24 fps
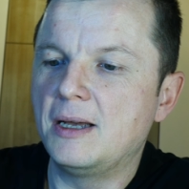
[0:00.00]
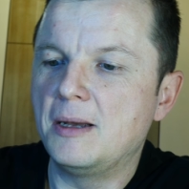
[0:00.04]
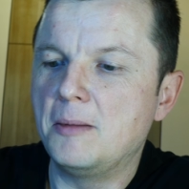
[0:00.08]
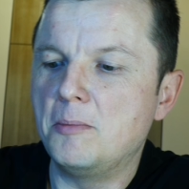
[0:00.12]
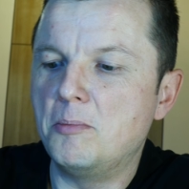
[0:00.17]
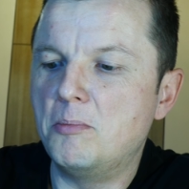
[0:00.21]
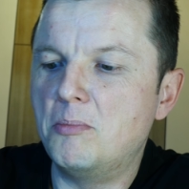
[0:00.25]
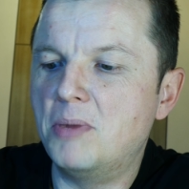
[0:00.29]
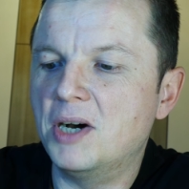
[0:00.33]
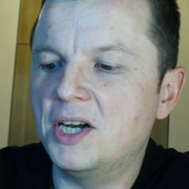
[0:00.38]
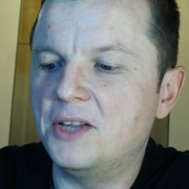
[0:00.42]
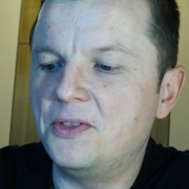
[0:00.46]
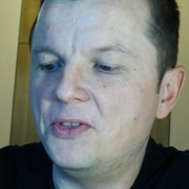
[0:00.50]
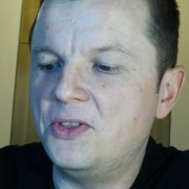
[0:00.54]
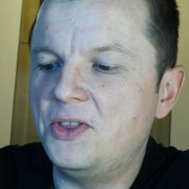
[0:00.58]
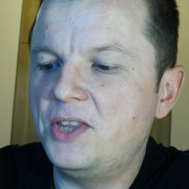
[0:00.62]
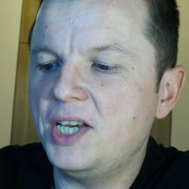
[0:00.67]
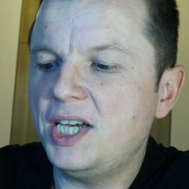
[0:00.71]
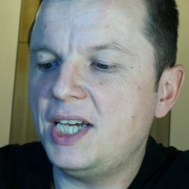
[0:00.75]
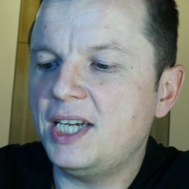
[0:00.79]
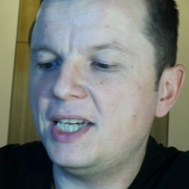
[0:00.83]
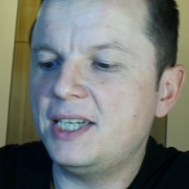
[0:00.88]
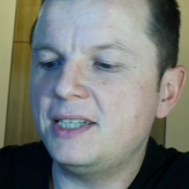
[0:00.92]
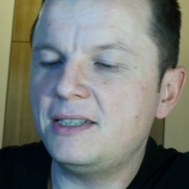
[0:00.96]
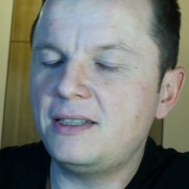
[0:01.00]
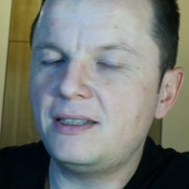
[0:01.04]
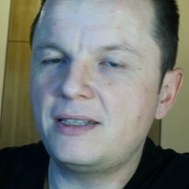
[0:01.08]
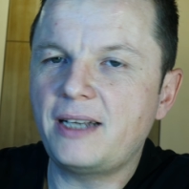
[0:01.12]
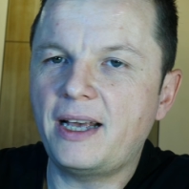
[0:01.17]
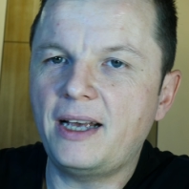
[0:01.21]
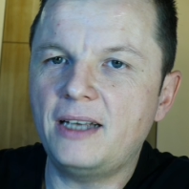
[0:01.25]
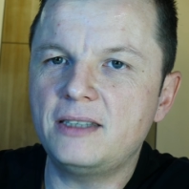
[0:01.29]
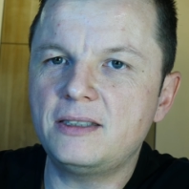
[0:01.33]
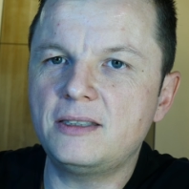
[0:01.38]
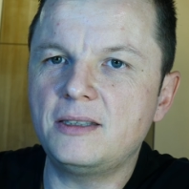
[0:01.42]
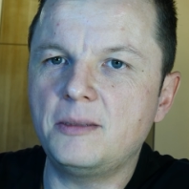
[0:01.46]
But this
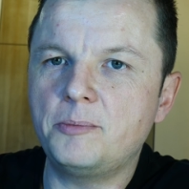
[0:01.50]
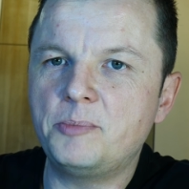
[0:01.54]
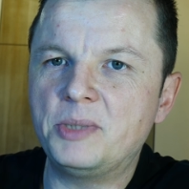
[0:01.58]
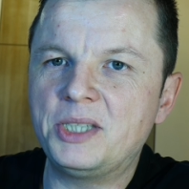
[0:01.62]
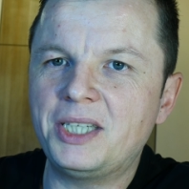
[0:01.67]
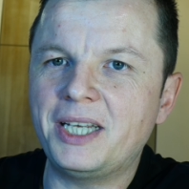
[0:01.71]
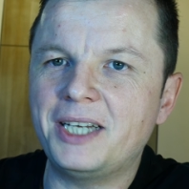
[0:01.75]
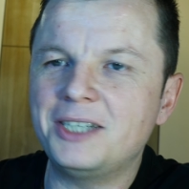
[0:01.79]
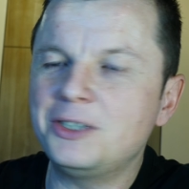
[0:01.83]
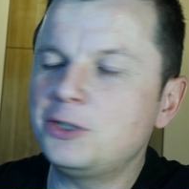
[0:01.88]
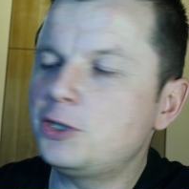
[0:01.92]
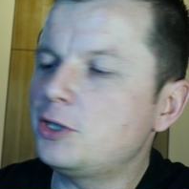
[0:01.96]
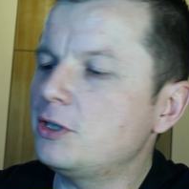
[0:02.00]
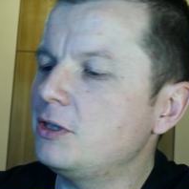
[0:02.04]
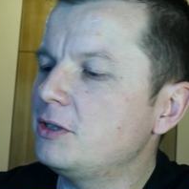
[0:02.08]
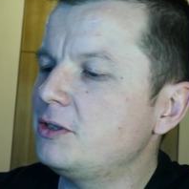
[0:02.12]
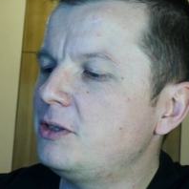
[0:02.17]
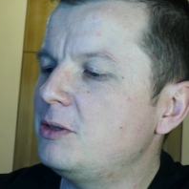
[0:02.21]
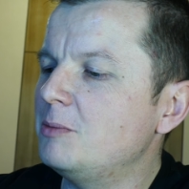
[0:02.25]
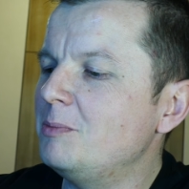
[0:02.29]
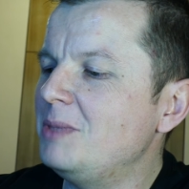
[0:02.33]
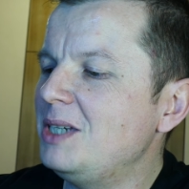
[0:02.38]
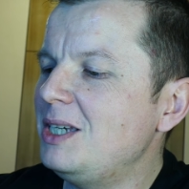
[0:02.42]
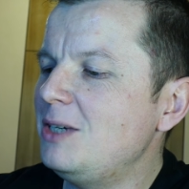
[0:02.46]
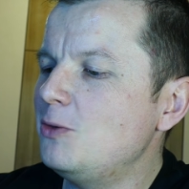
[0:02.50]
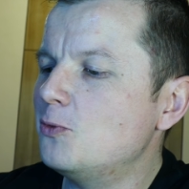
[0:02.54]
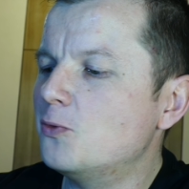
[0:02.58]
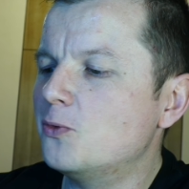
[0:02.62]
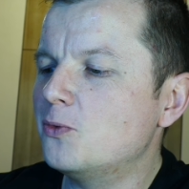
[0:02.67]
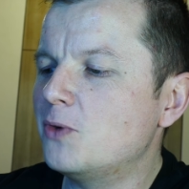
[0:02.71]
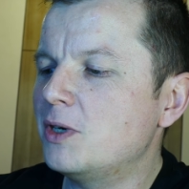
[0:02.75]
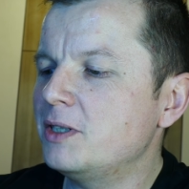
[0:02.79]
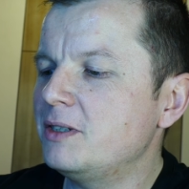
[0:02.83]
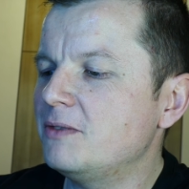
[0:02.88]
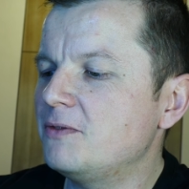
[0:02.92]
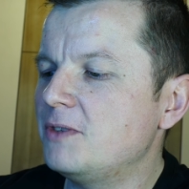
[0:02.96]
has the potential to be
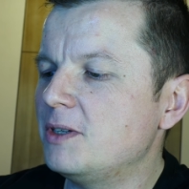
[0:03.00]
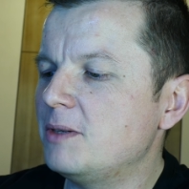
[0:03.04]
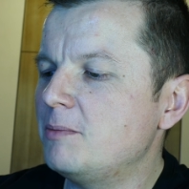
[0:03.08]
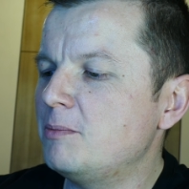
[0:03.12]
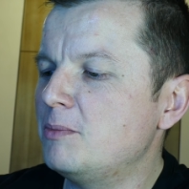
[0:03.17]
one of the